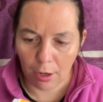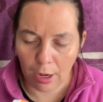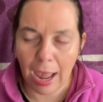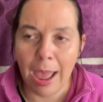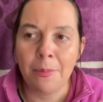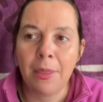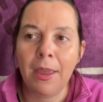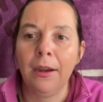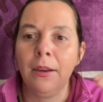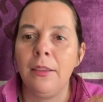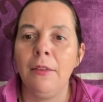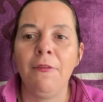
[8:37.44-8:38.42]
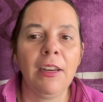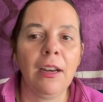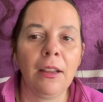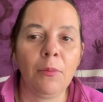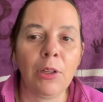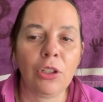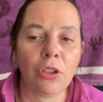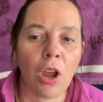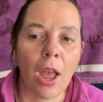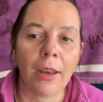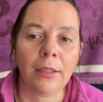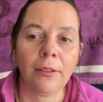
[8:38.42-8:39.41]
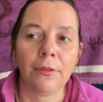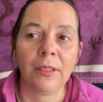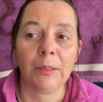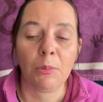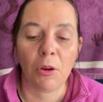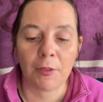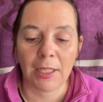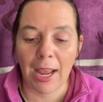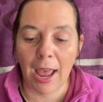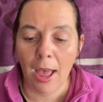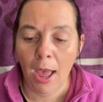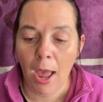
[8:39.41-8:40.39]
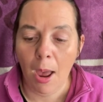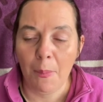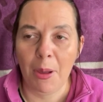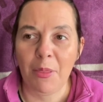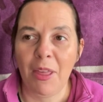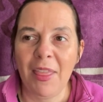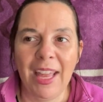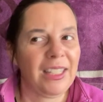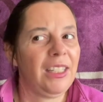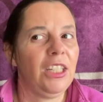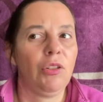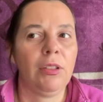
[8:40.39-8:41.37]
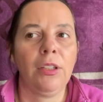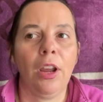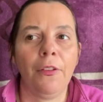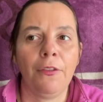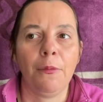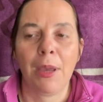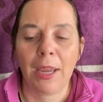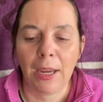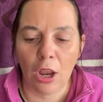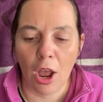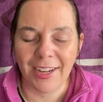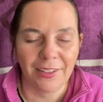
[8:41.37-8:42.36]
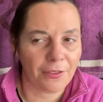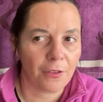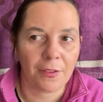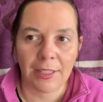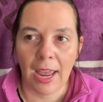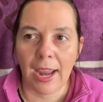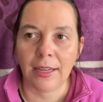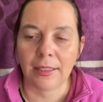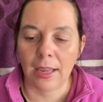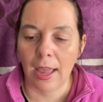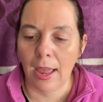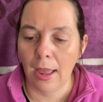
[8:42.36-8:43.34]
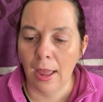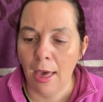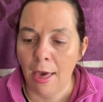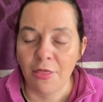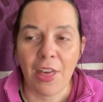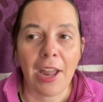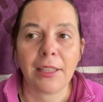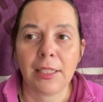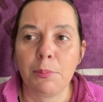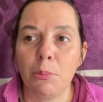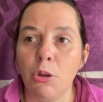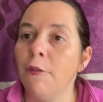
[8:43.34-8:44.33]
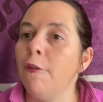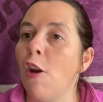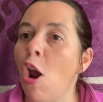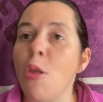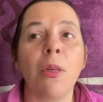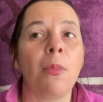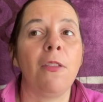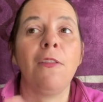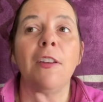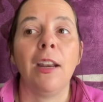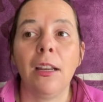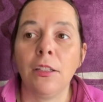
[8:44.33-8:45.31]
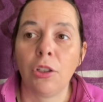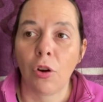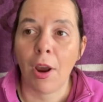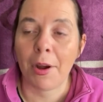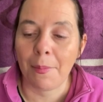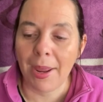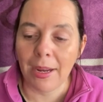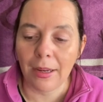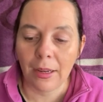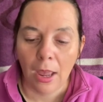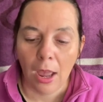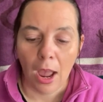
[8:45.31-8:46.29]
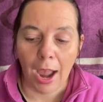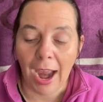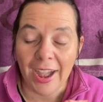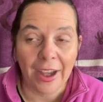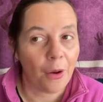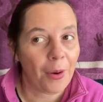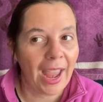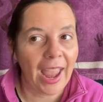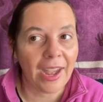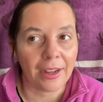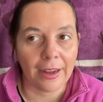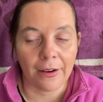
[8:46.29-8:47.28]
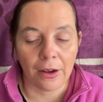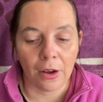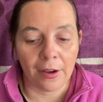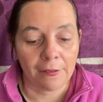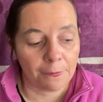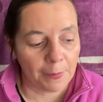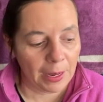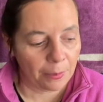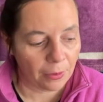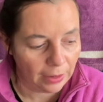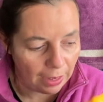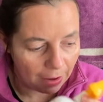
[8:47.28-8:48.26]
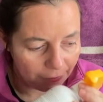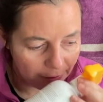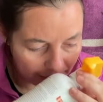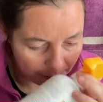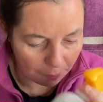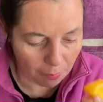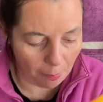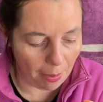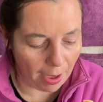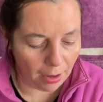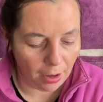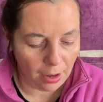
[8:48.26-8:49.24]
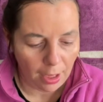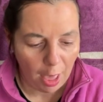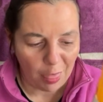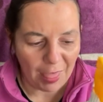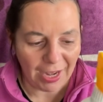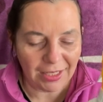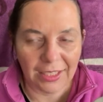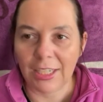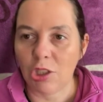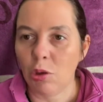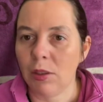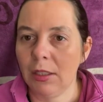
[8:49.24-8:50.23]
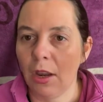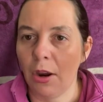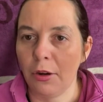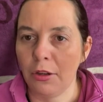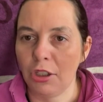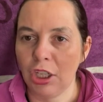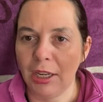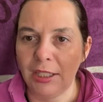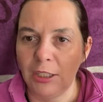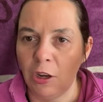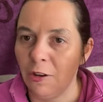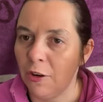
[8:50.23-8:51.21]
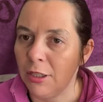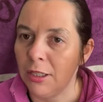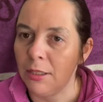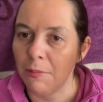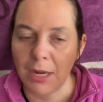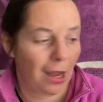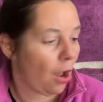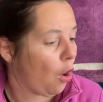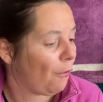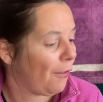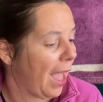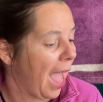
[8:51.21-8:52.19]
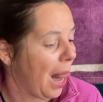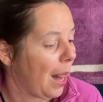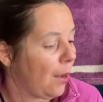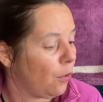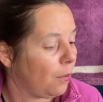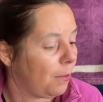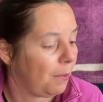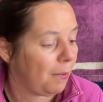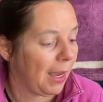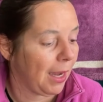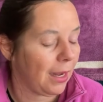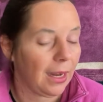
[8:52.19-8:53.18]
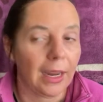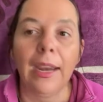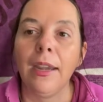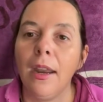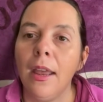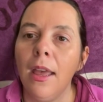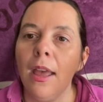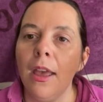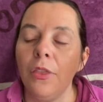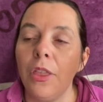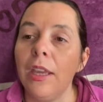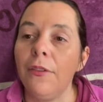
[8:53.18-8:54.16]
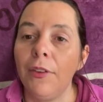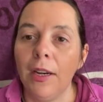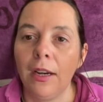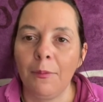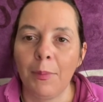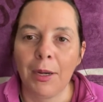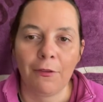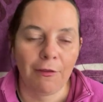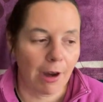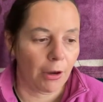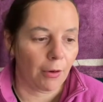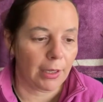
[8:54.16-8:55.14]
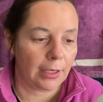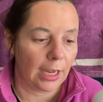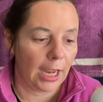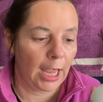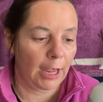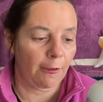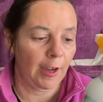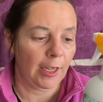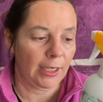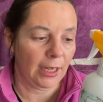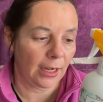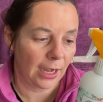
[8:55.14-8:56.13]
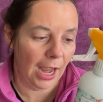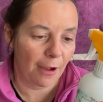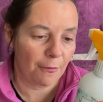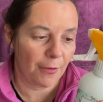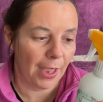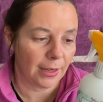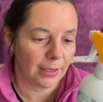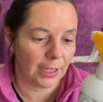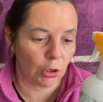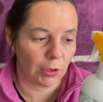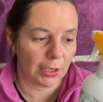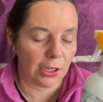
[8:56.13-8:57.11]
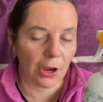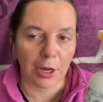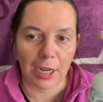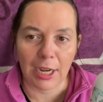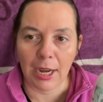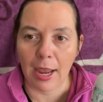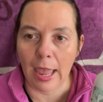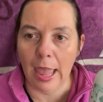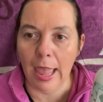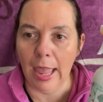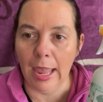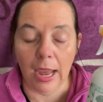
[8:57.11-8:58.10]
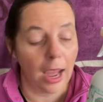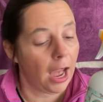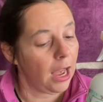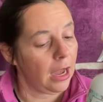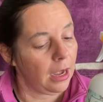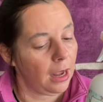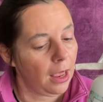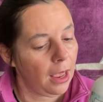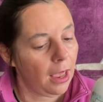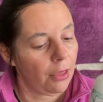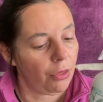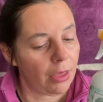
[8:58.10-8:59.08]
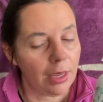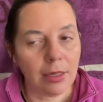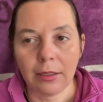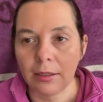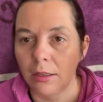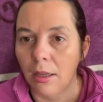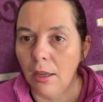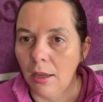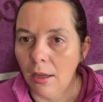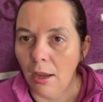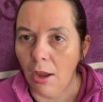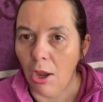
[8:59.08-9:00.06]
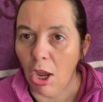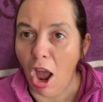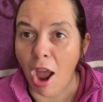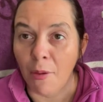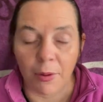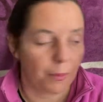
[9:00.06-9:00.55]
and then the vanilla, which kind of smooths it out, but then that citrus note for me kind of overtakes that smooth note that the vanilla is trying to make. I know, and again, a lot of people love this, but that citrus note just turns me off a little bit in the vanilla mint fragrance. If it didn't have that citrus note in this, I would